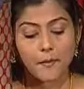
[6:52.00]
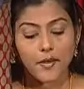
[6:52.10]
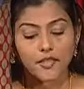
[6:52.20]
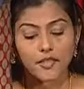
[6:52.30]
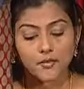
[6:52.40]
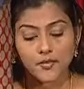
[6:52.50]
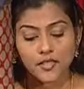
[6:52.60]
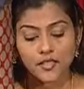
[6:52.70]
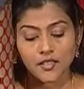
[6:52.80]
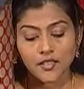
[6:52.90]
but
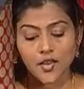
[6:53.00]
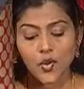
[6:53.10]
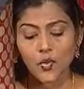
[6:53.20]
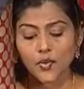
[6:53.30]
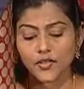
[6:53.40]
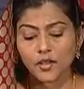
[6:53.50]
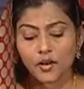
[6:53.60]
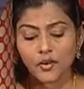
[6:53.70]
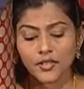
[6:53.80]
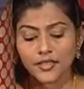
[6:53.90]
me with
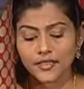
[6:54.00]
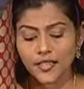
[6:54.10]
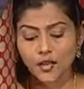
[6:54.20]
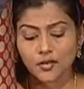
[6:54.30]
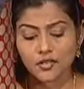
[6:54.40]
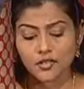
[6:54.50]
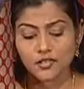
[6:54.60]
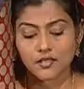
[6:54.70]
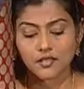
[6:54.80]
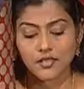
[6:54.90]
only
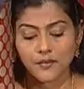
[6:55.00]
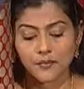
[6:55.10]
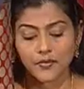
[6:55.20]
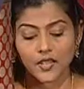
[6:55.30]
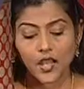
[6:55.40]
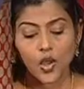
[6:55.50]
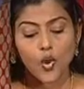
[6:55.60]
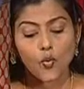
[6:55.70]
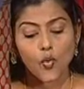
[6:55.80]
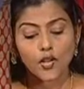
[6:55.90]
thousands.
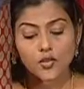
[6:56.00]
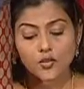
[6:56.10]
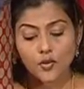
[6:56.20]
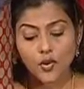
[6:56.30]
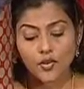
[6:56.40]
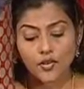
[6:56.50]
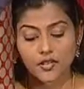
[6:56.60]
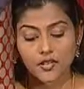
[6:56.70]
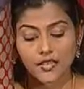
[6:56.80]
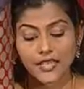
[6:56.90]
What more
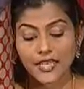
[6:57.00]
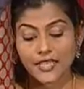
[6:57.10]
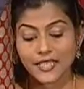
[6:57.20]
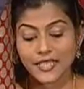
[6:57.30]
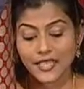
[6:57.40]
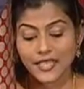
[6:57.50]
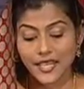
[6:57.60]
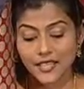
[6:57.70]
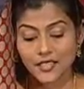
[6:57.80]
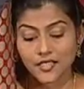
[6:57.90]
can he
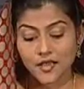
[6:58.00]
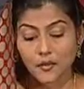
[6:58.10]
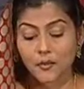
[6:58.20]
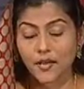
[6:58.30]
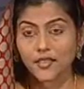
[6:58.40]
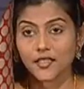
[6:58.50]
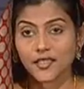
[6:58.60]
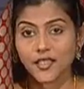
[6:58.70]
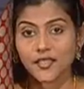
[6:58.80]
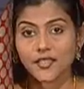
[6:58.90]
get but the
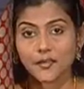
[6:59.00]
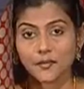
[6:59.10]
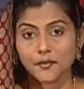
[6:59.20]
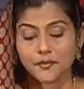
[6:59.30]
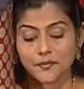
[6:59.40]
kingdom?